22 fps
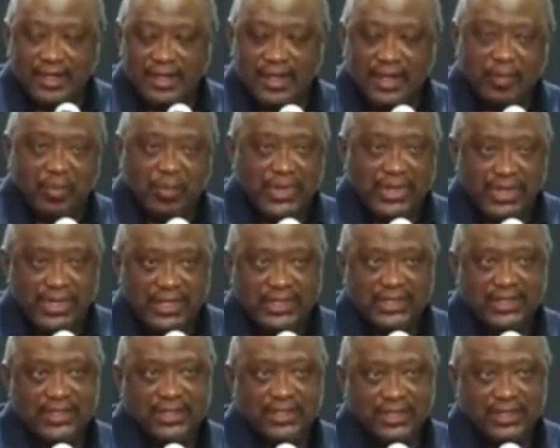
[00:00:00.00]
a
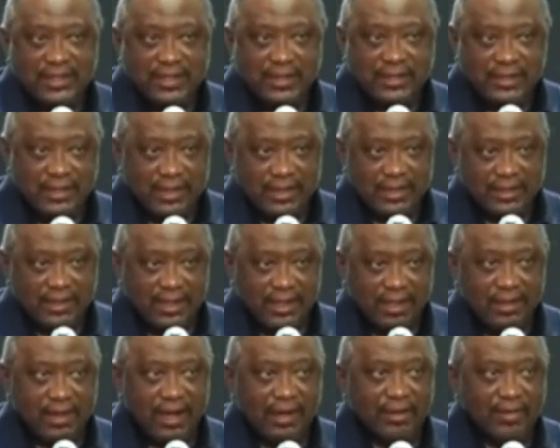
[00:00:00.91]
place, the
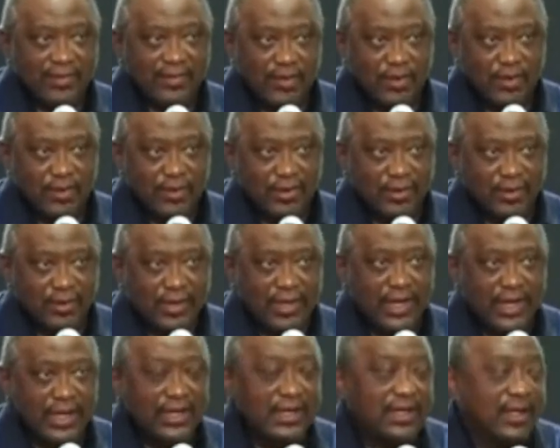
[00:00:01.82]
ground floor,
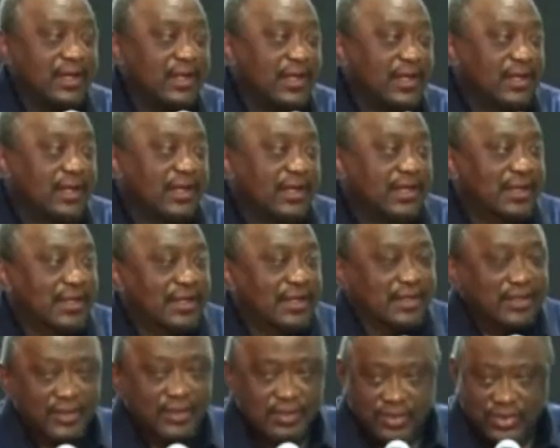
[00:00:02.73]
where
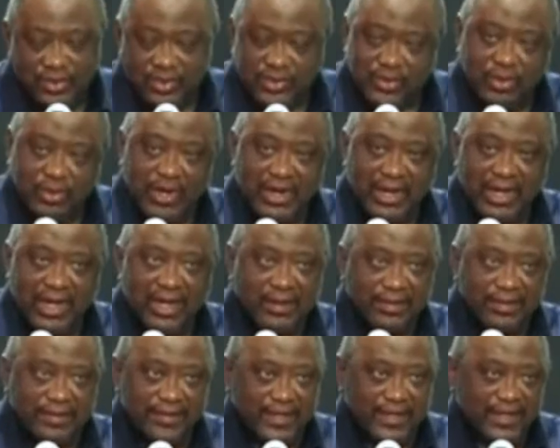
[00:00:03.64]
we used to go and
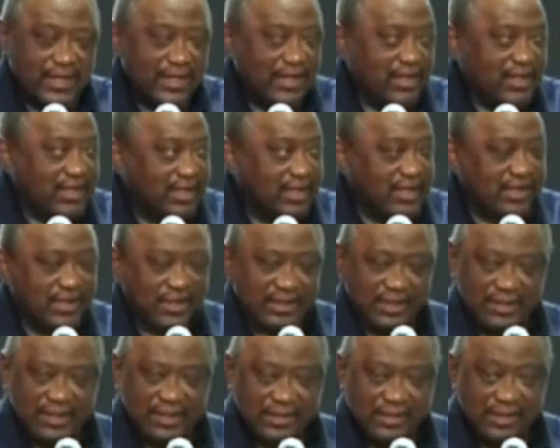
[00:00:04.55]
have
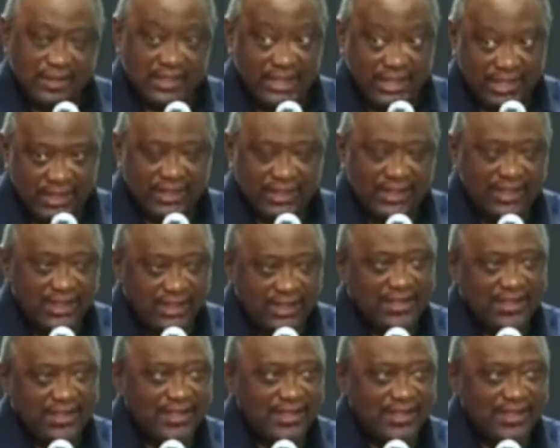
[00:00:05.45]
tea.